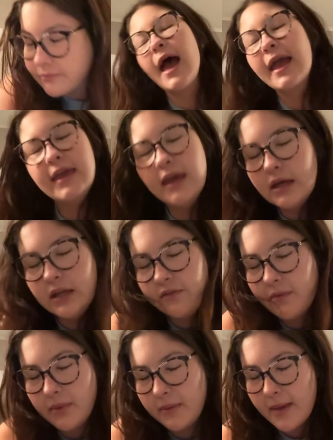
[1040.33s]
I can't
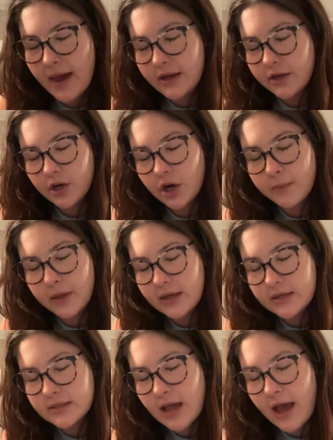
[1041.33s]
even be mad at her
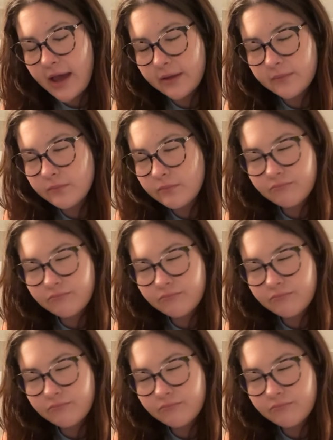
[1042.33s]
because I